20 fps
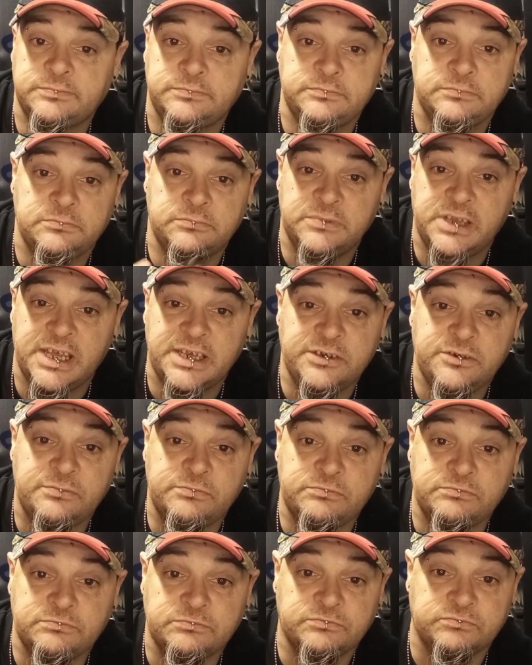they
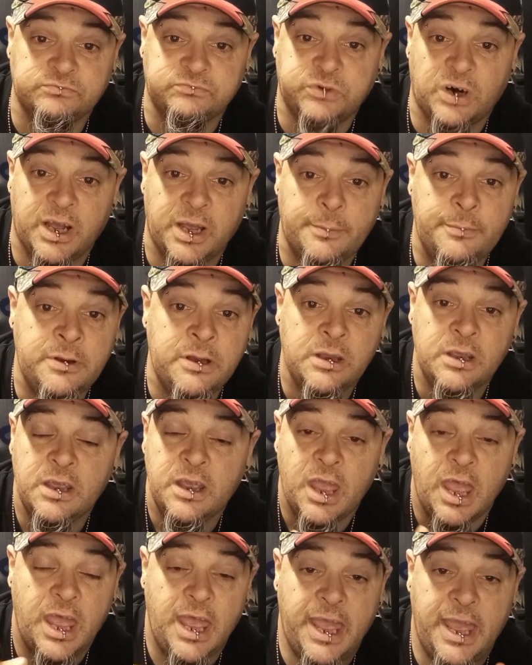rub,
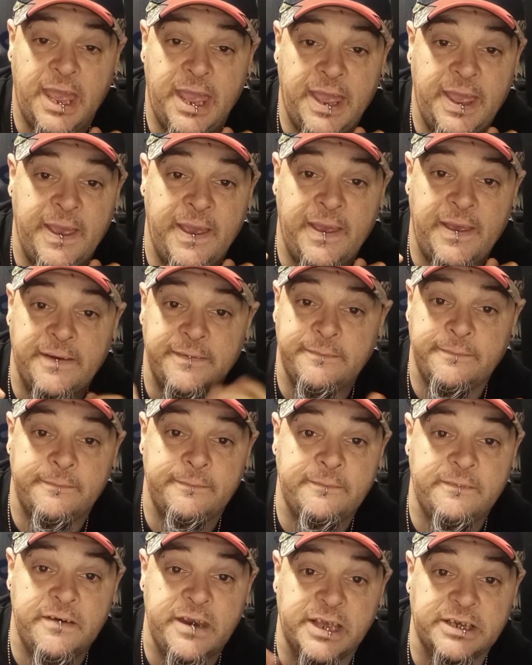
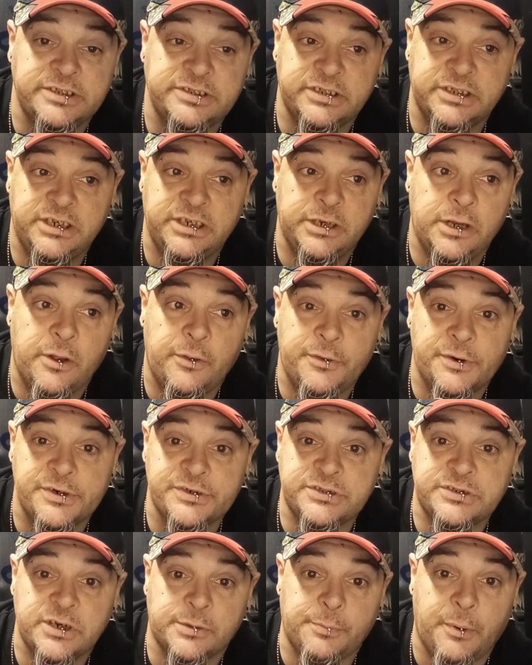and next thing you know,
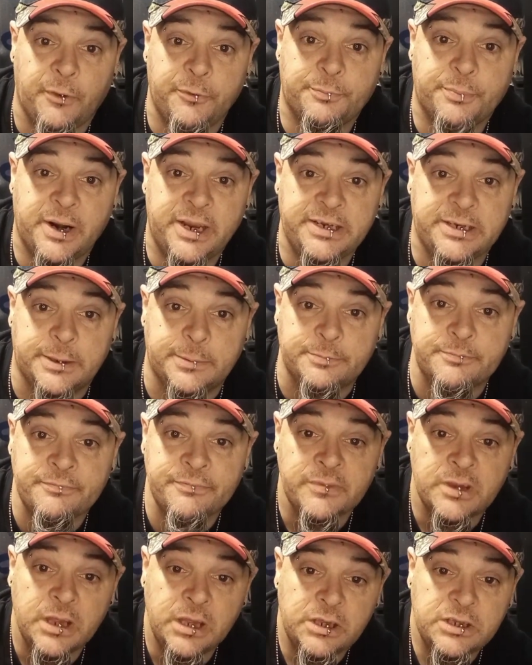they're both pregnant.
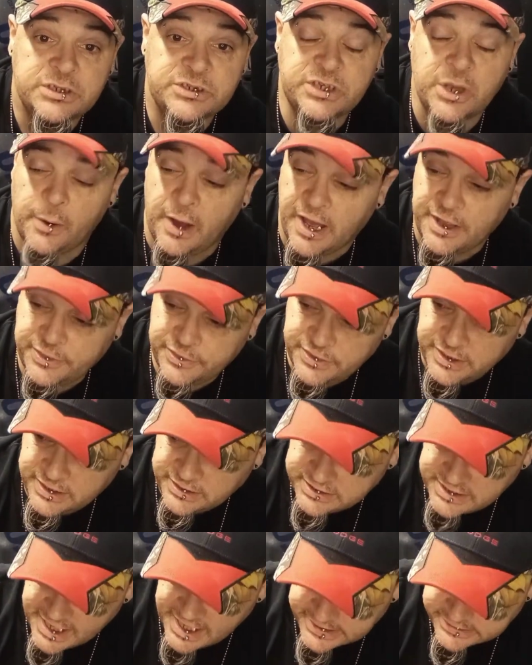So I
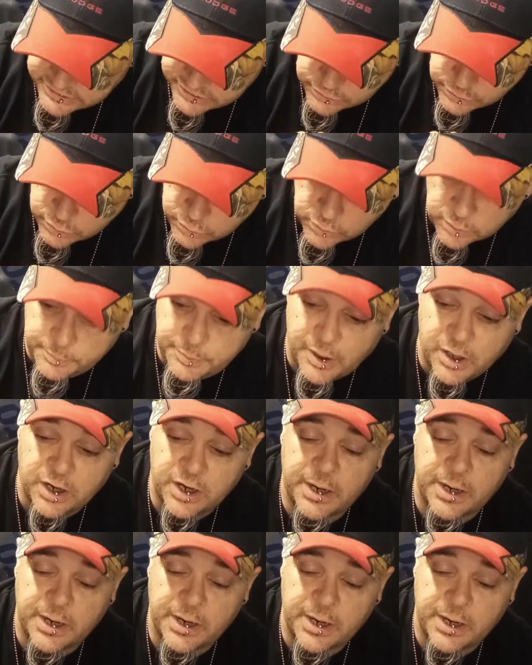think that's the cool part